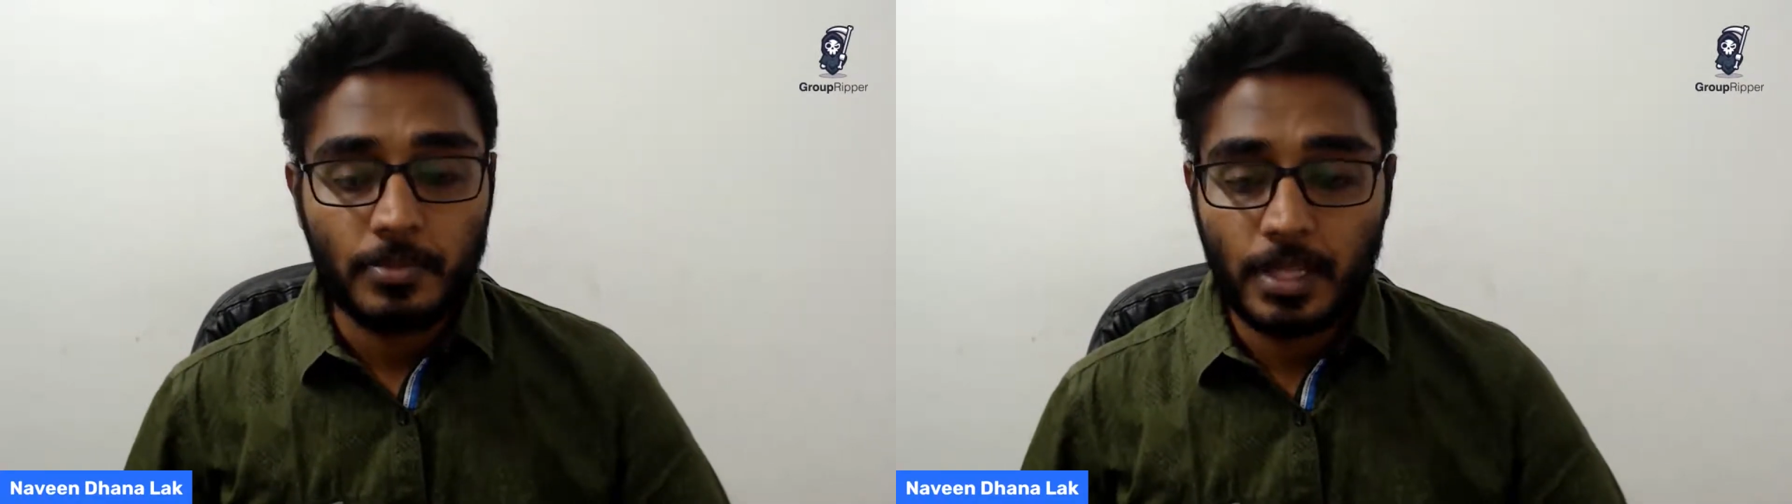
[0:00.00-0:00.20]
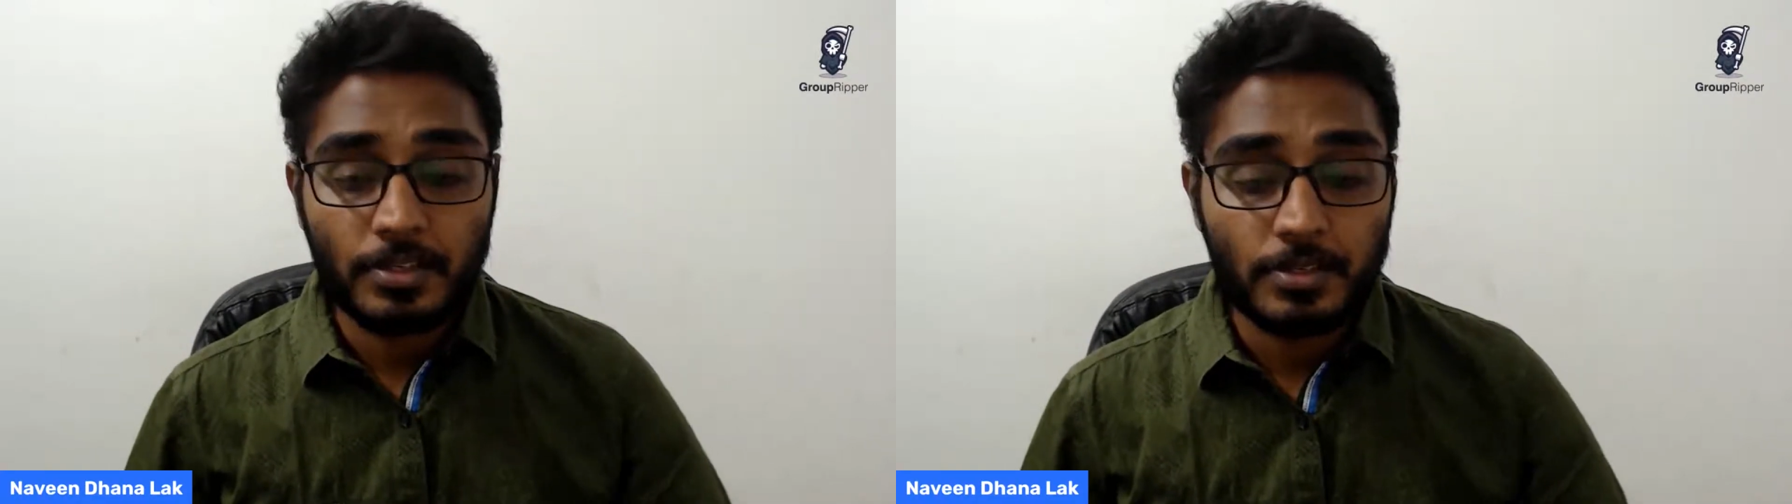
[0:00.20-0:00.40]

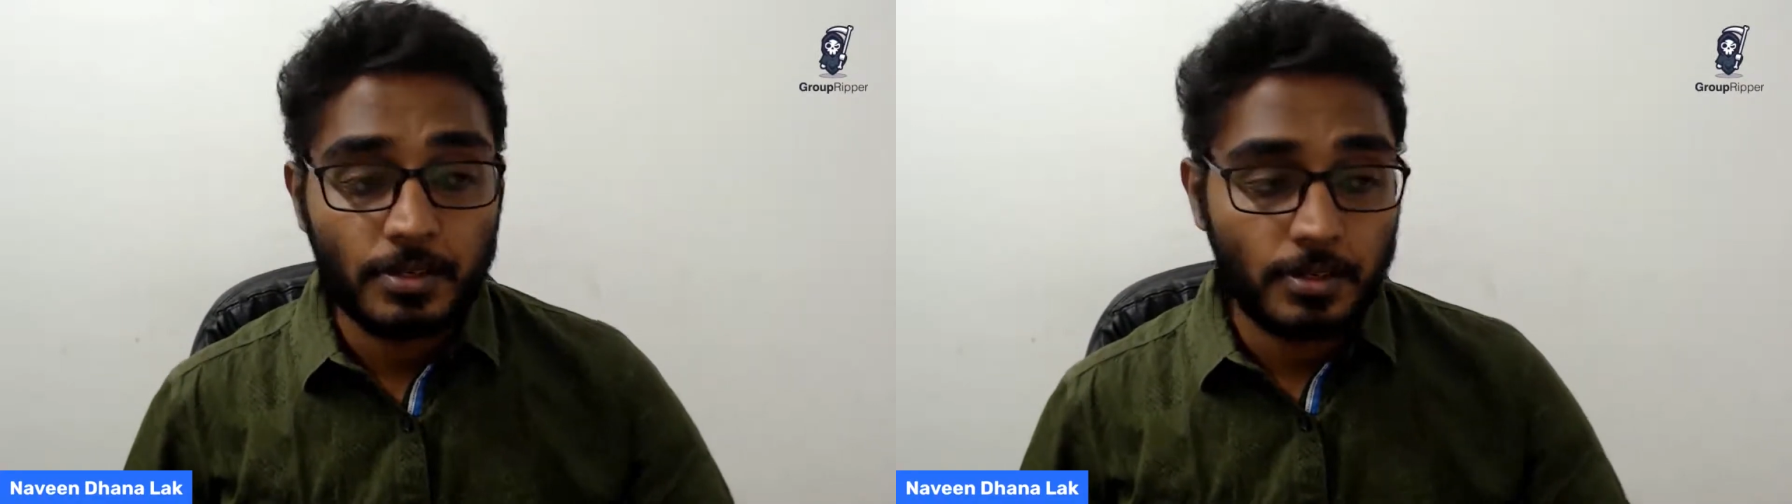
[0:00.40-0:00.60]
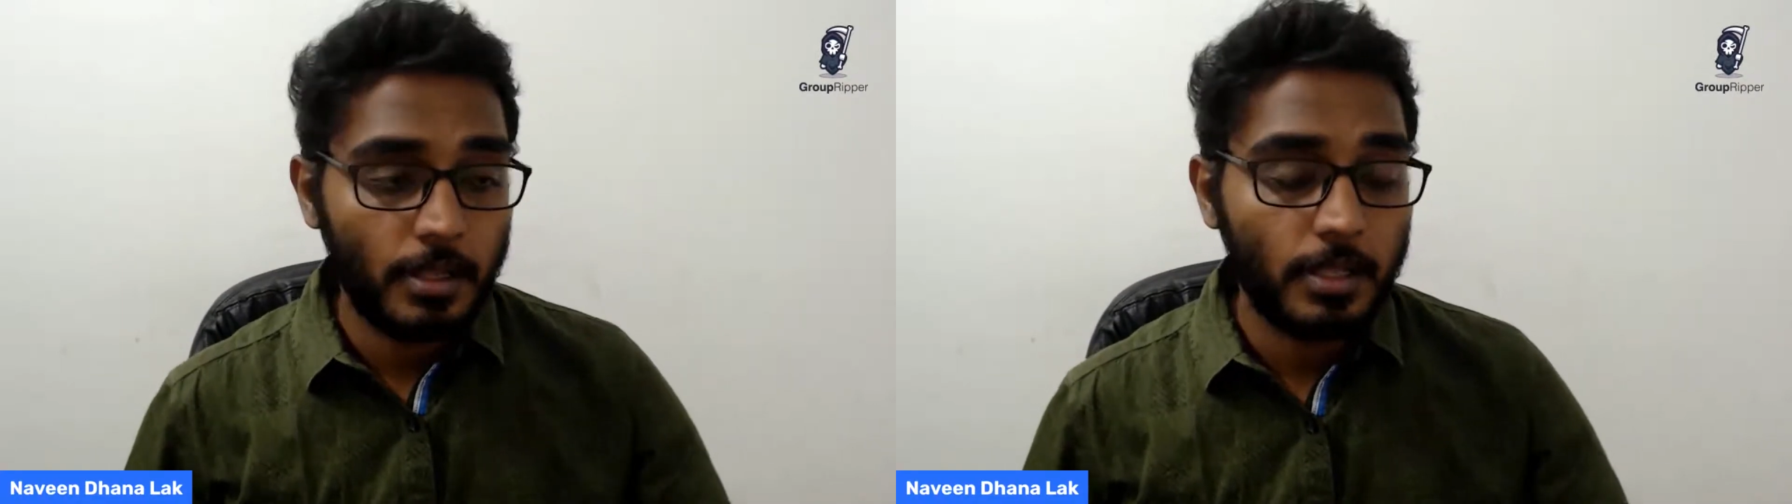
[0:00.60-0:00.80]

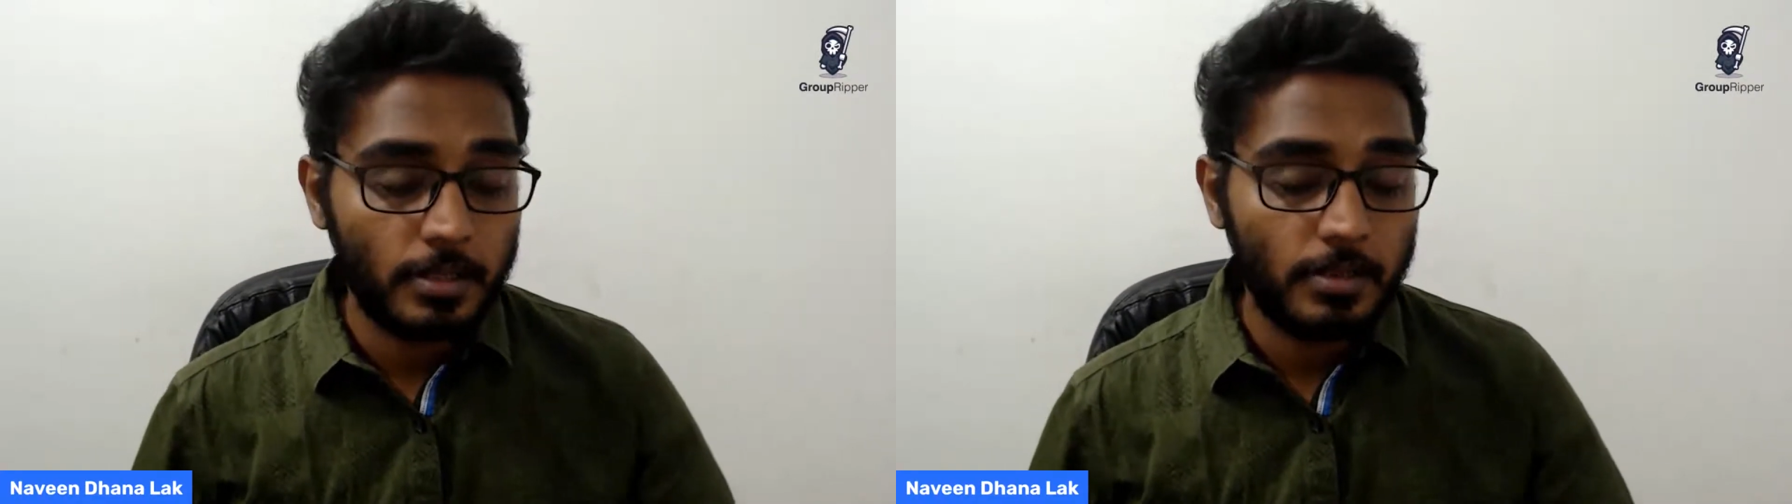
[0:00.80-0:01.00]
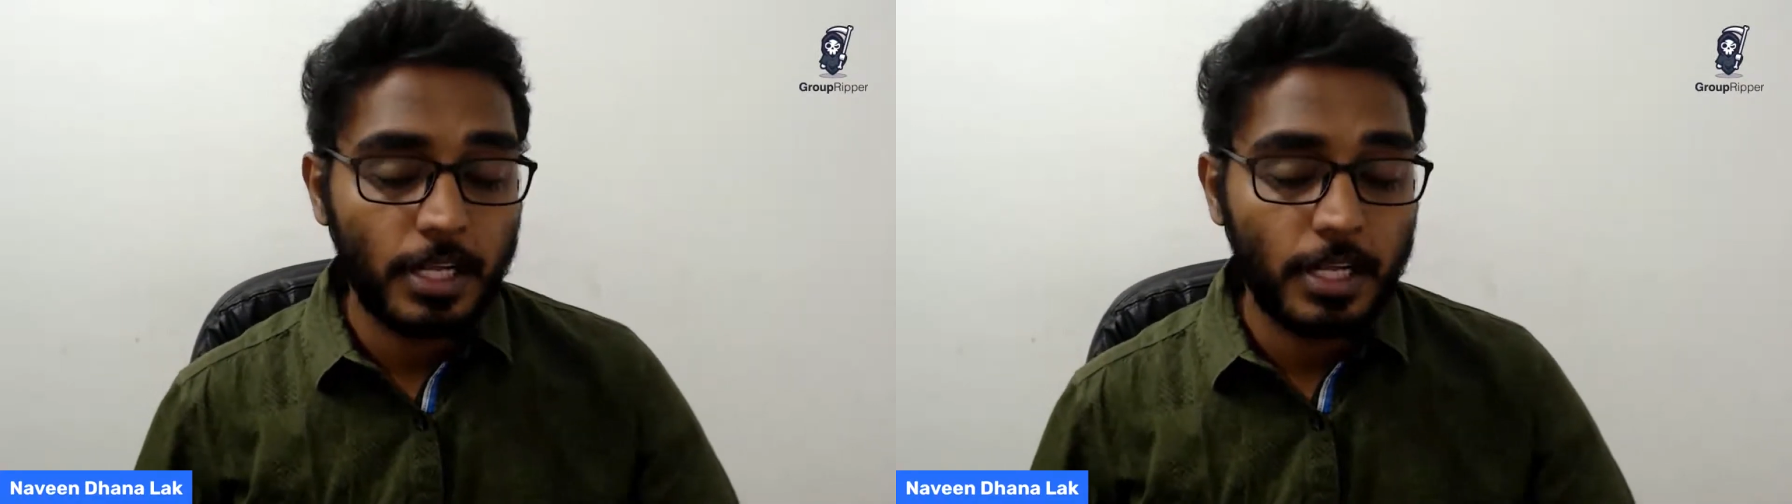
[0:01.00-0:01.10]
that's